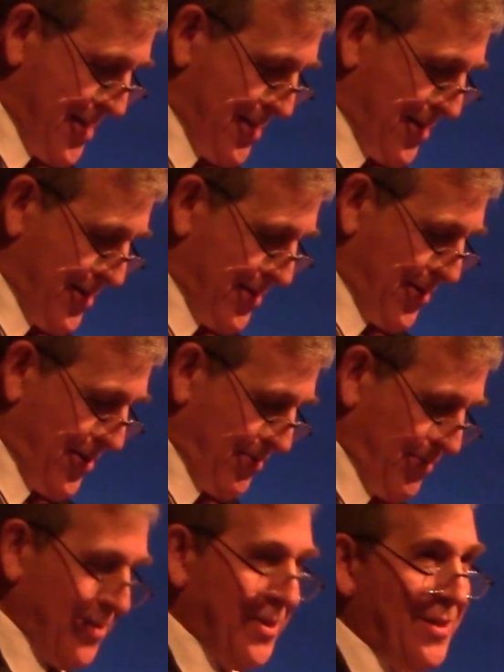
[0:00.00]

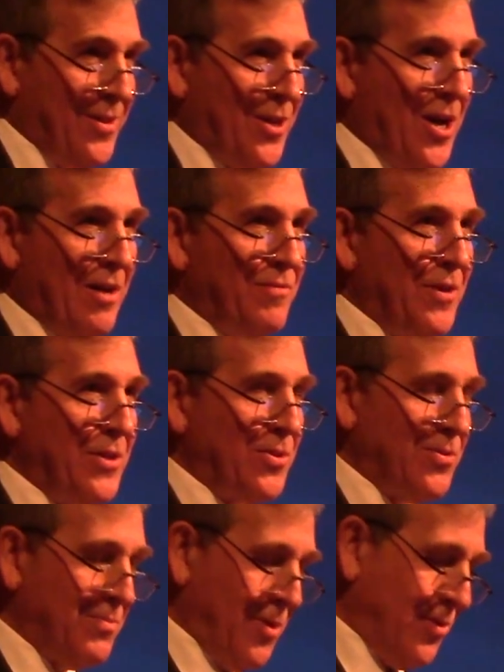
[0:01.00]
are in the conflict
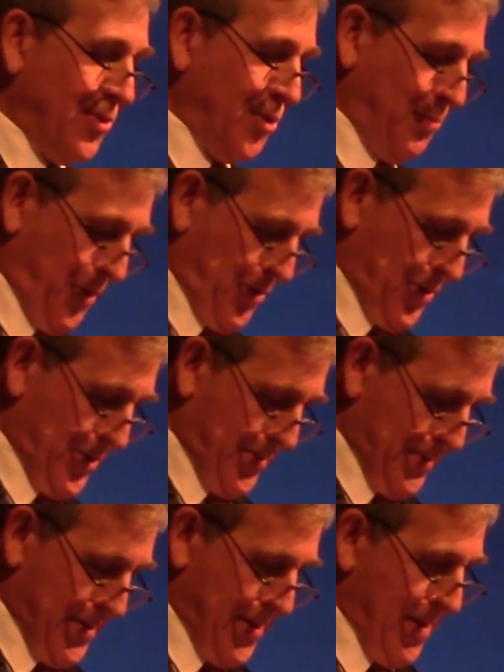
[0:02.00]
or are
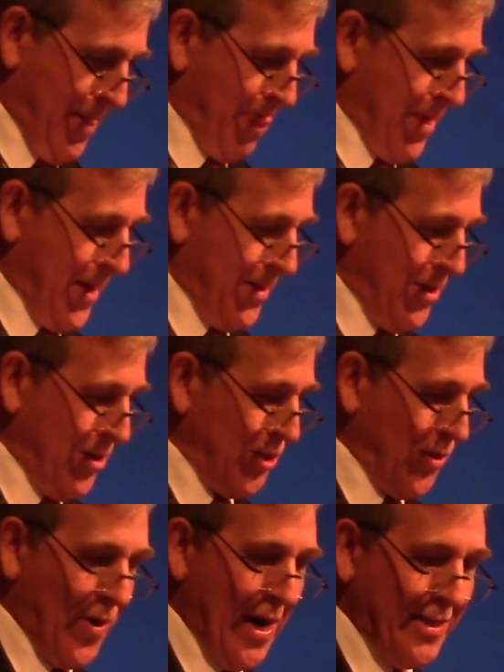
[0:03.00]
disputed. And
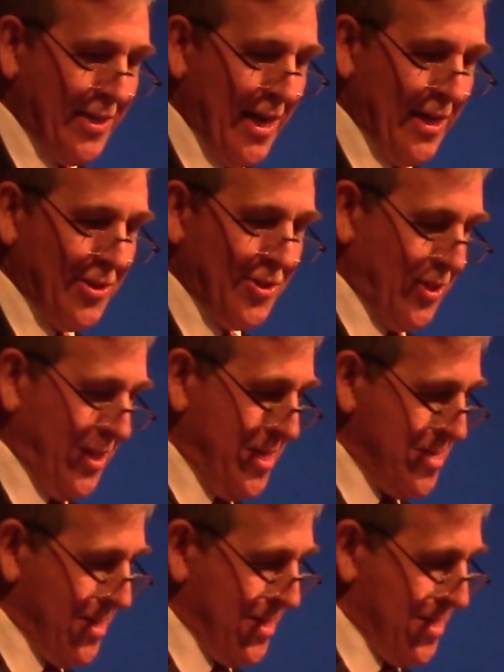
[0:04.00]
there's a great
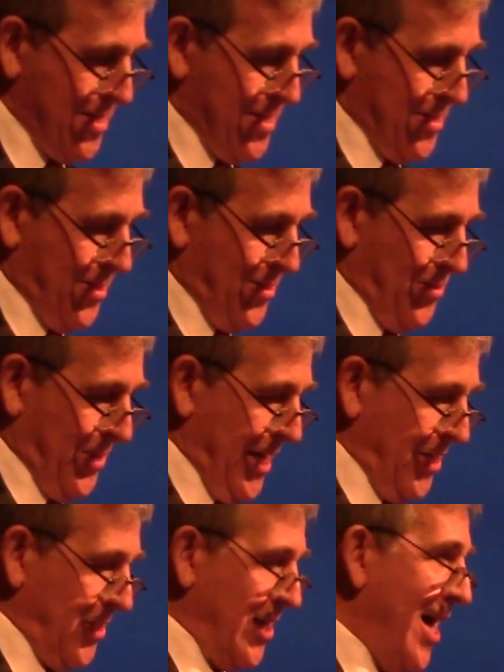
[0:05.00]
tendency to
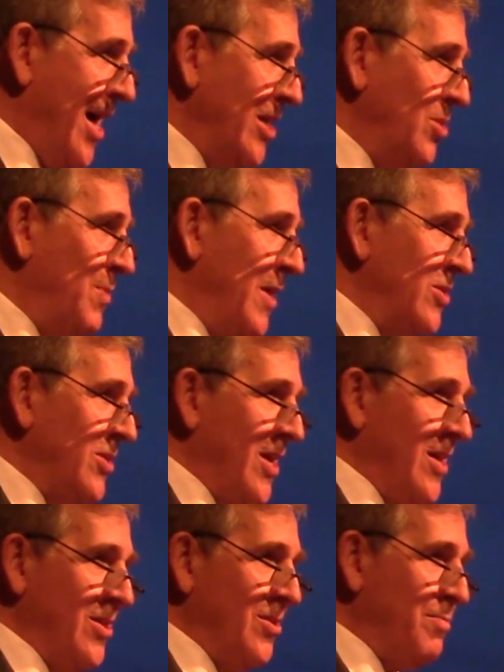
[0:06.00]
take sides based
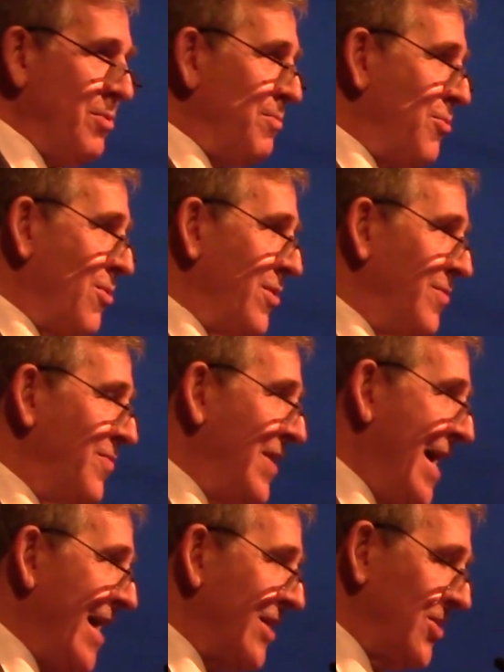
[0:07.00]
on the purported
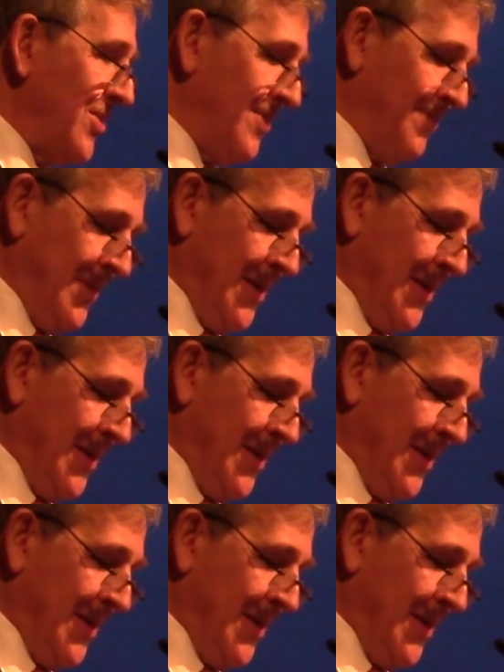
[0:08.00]
facts.